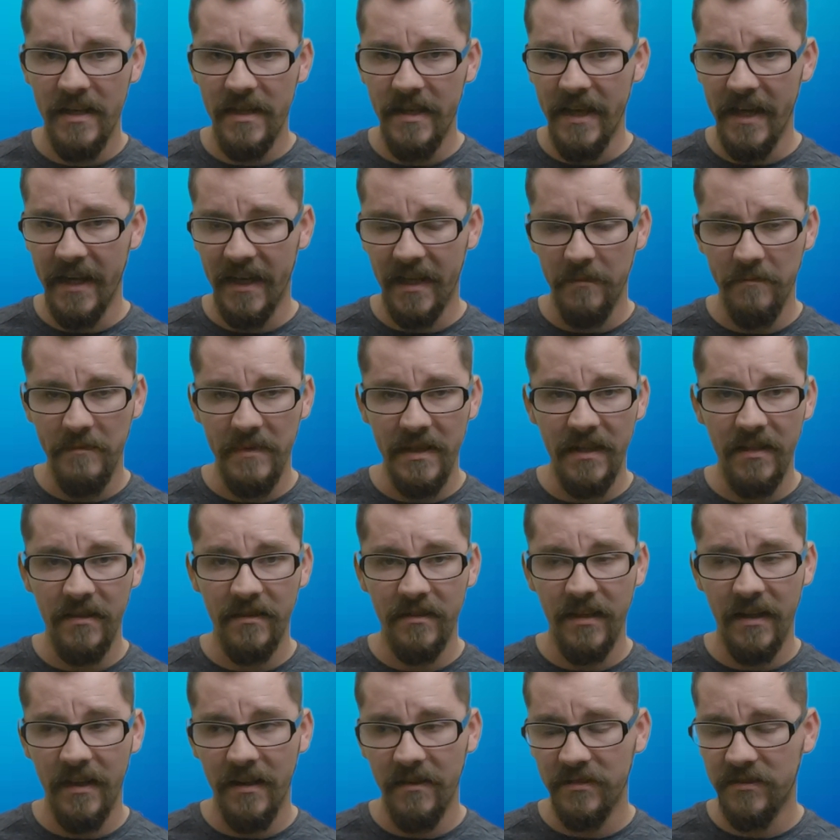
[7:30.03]
It can
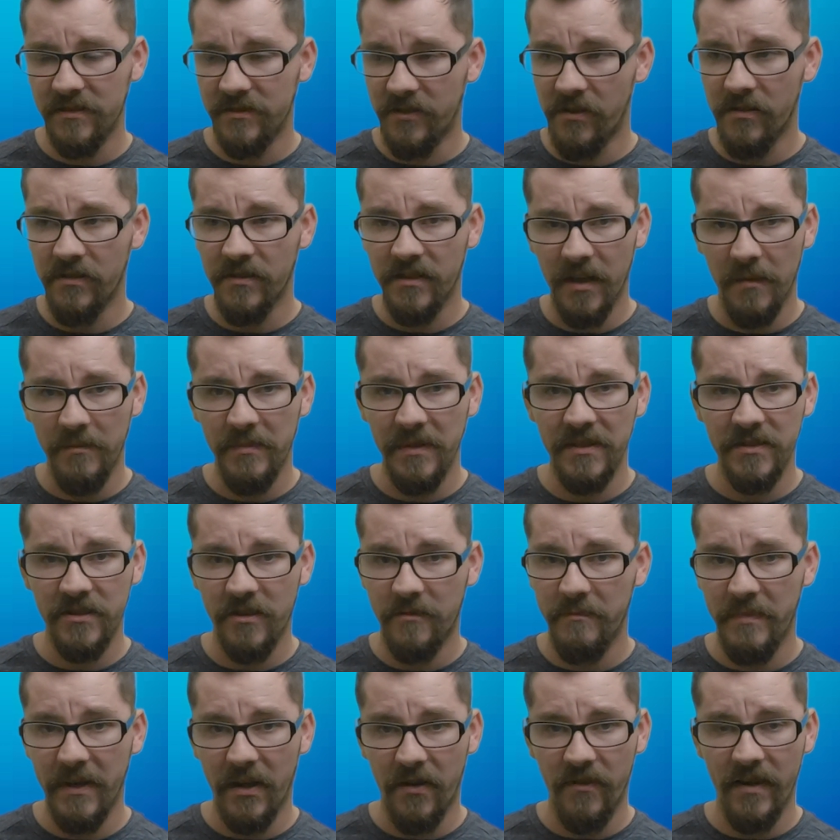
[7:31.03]
mean certain companies are
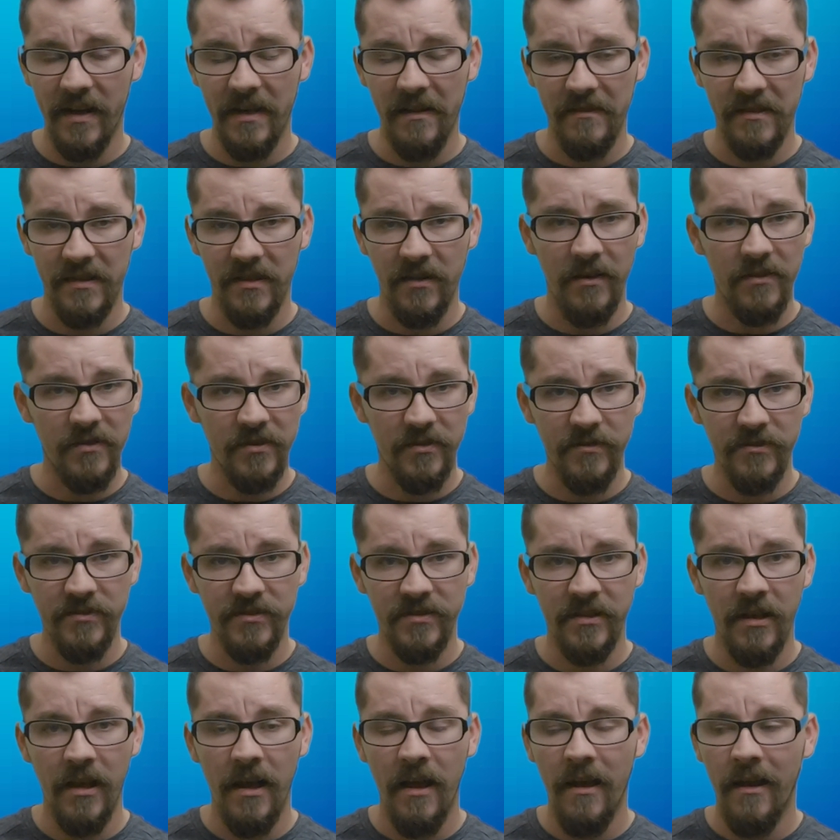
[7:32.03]
better at it than
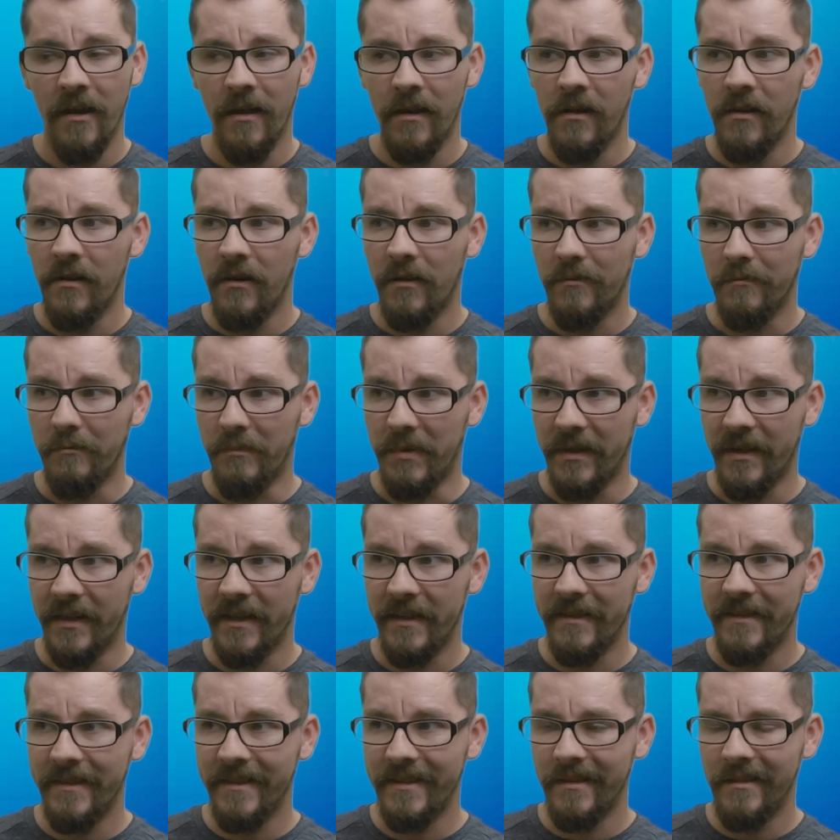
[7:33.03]
others,
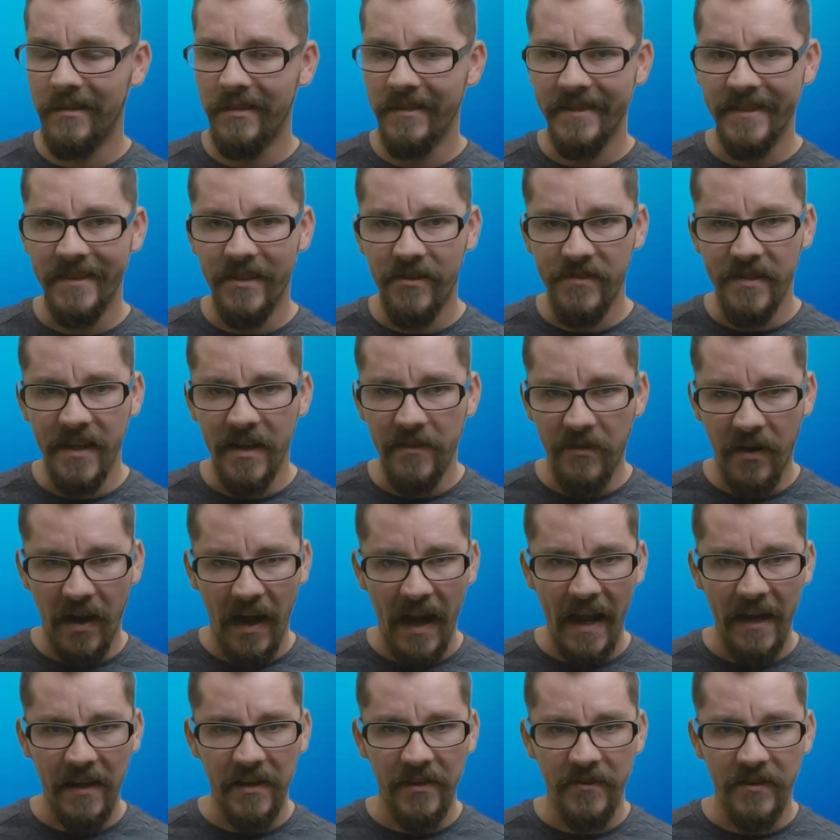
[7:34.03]
but they're never
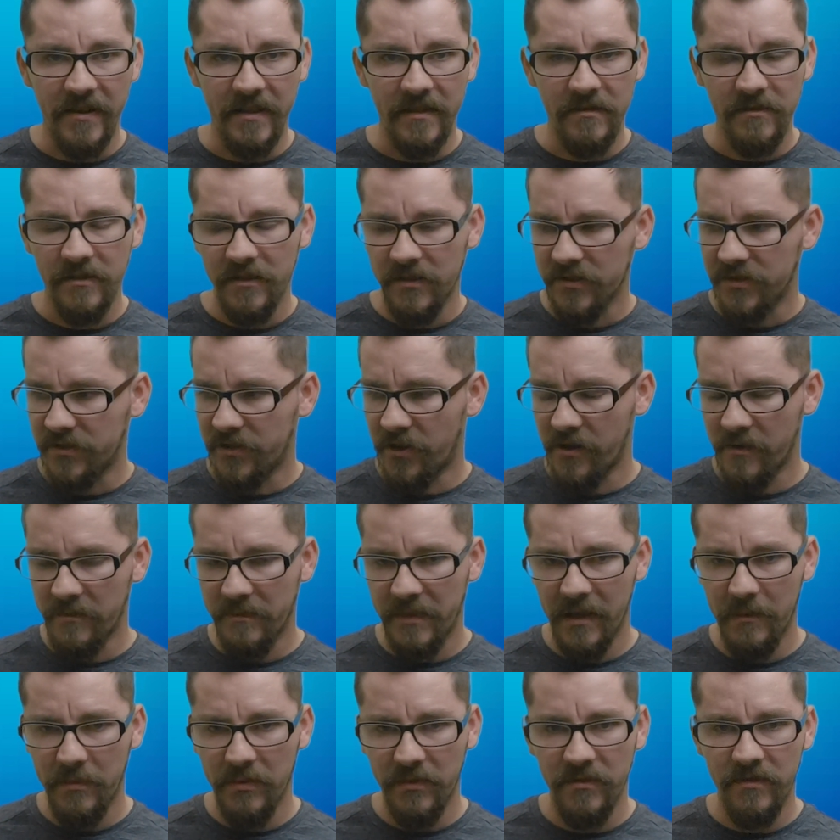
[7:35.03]
accurate. Certain
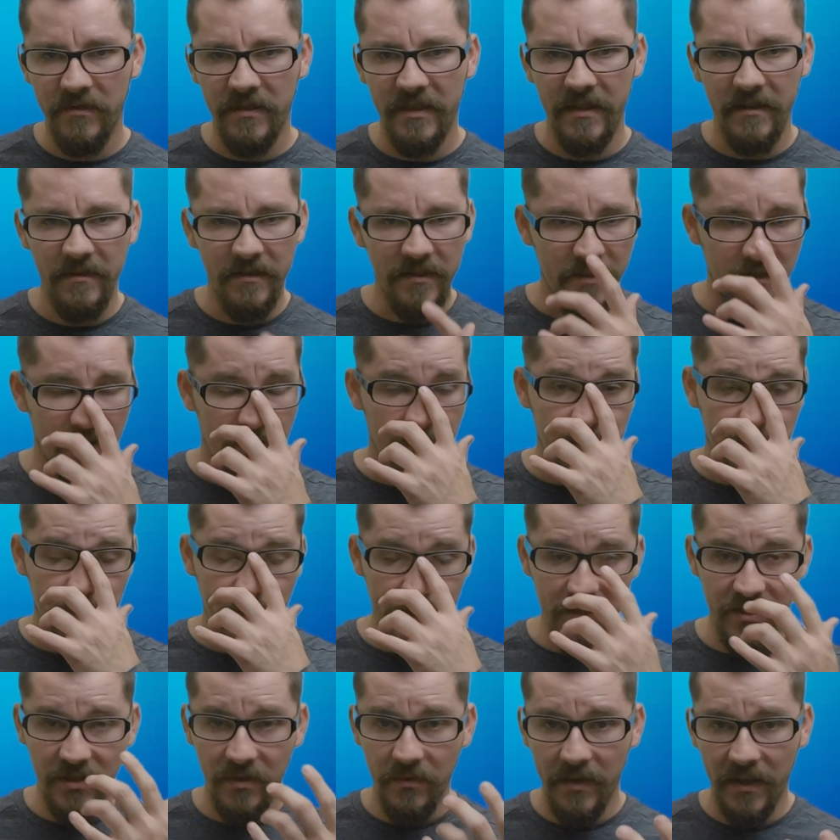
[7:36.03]
people are,
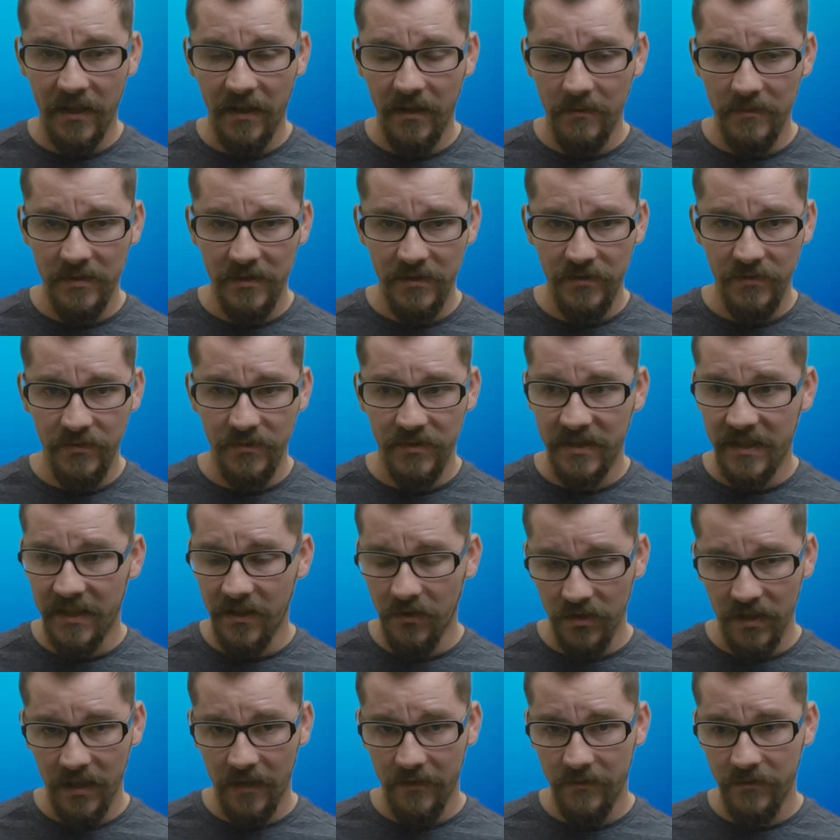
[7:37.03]
especially when it comes to
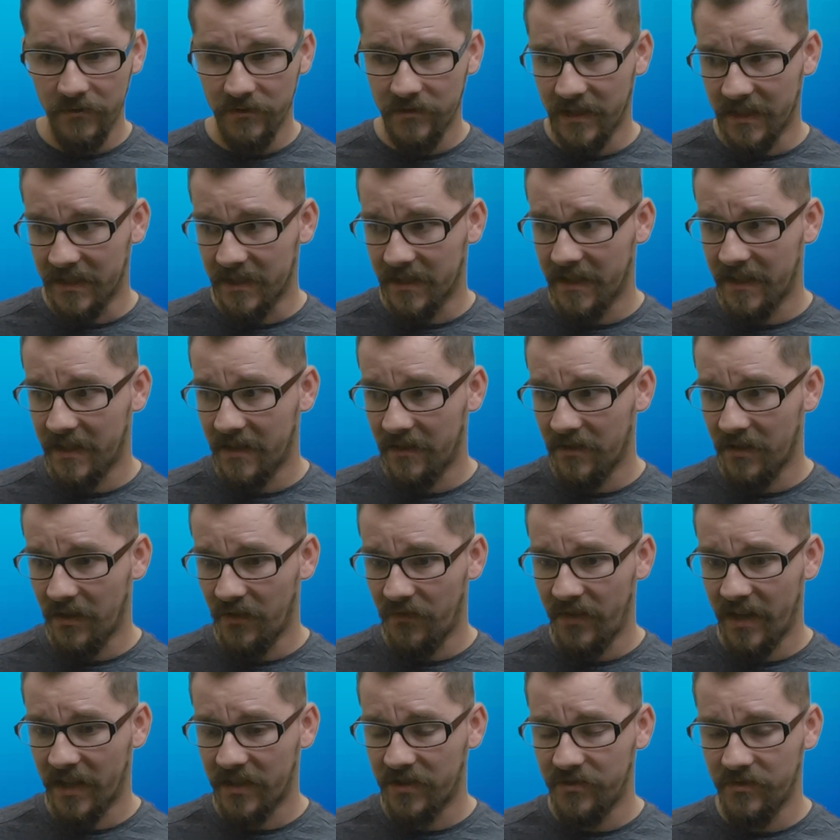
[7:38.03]
skill levels, it's going to
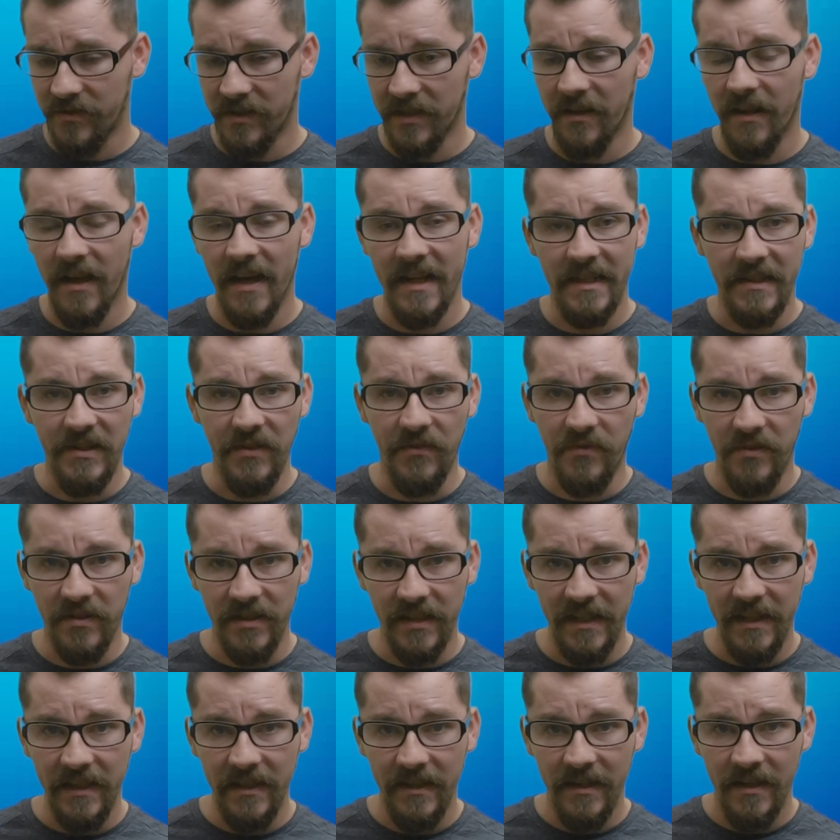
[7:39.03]
affect you a lot
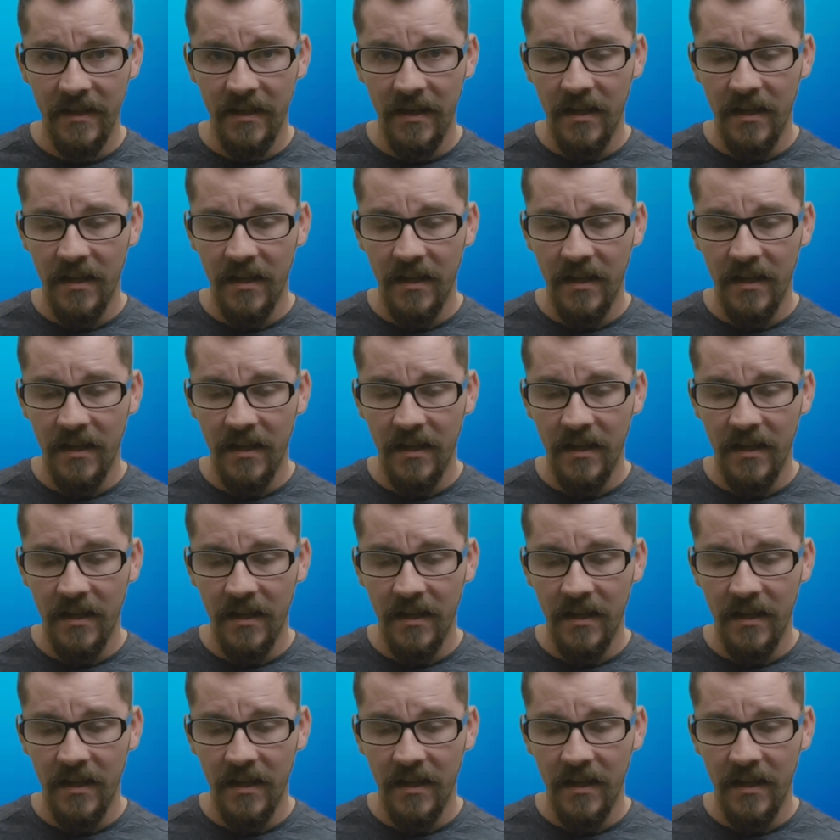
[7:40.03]
differently.